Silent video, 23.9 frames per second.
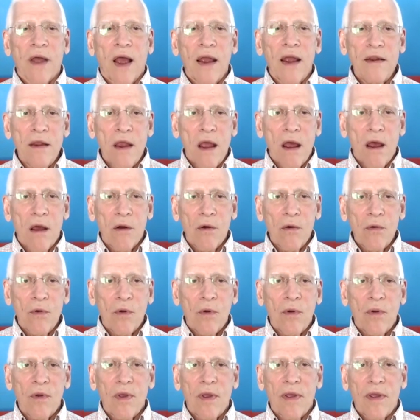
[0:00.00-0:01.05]
I know
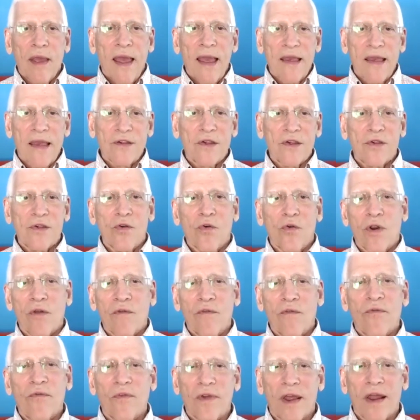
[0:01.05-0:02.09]
as sort
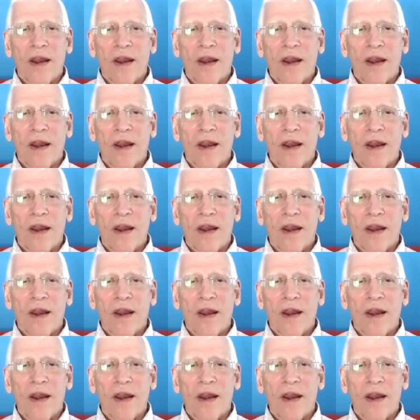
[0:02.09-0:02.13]
of,